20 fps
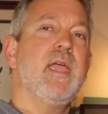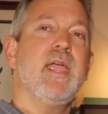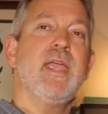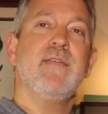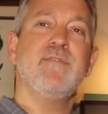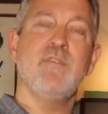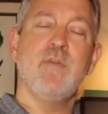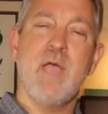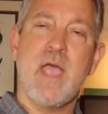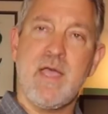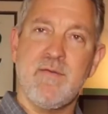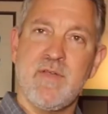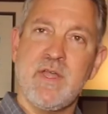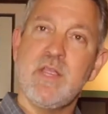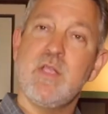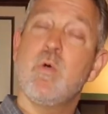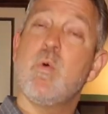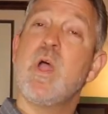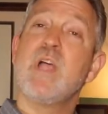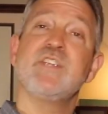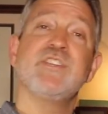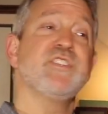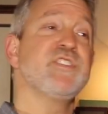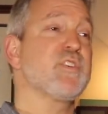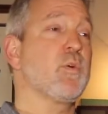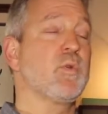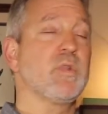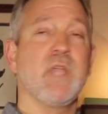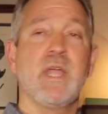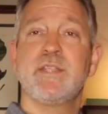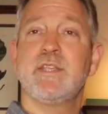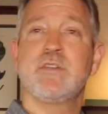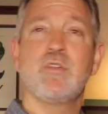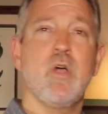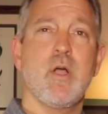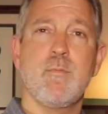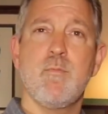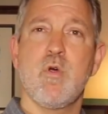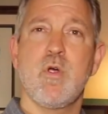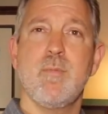If you have any questions or would like to
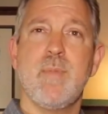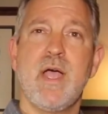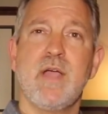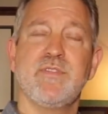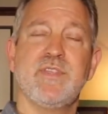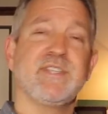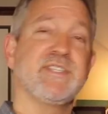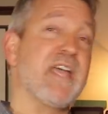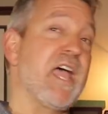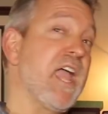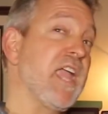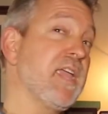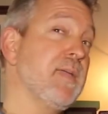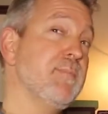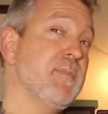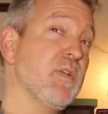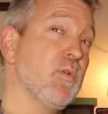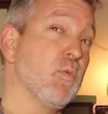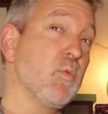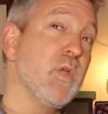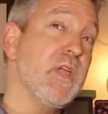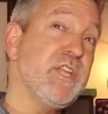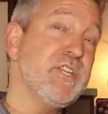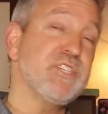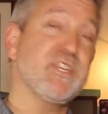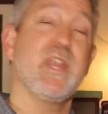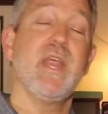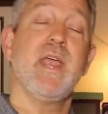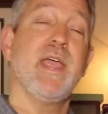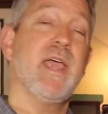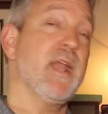talk more about this, I can be reached,